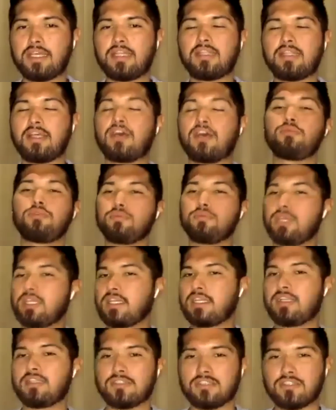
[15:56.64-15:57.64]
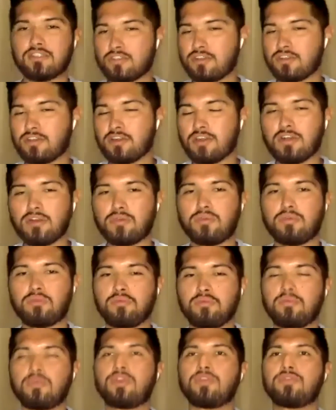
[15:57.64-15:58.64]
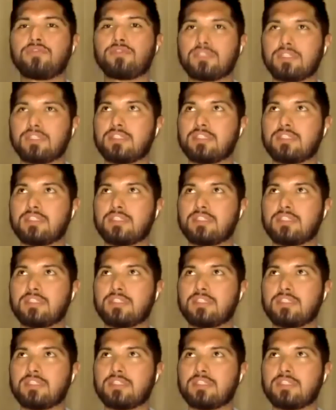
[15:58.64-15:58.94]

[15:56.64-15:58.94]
Help you make that decision at all, or would have